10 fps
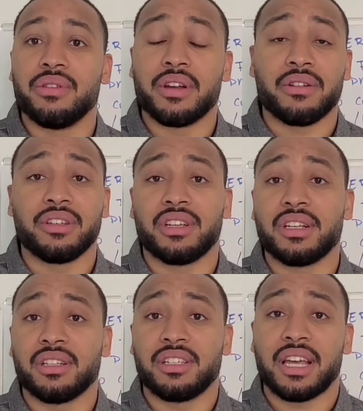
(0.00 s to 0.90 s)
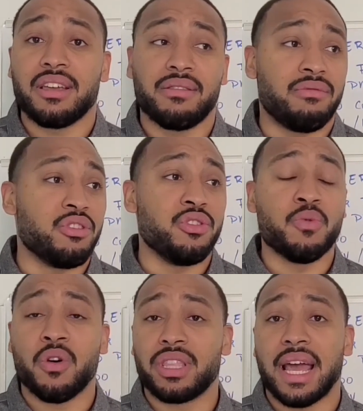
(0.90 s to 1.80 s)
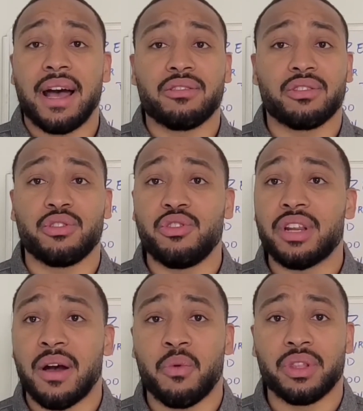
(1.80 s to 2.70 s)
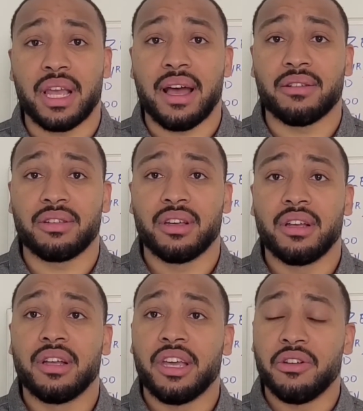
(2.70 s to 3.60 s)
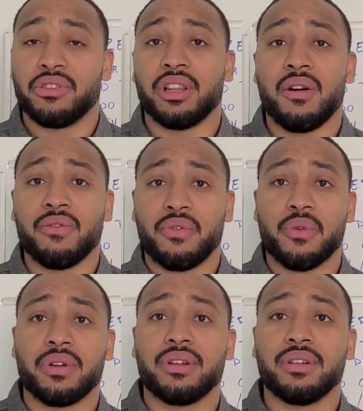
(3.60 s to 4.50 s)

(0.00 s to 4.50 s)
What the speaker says: They're going to essentially say, do you want the house or do you not want the house? Here's the loan for it.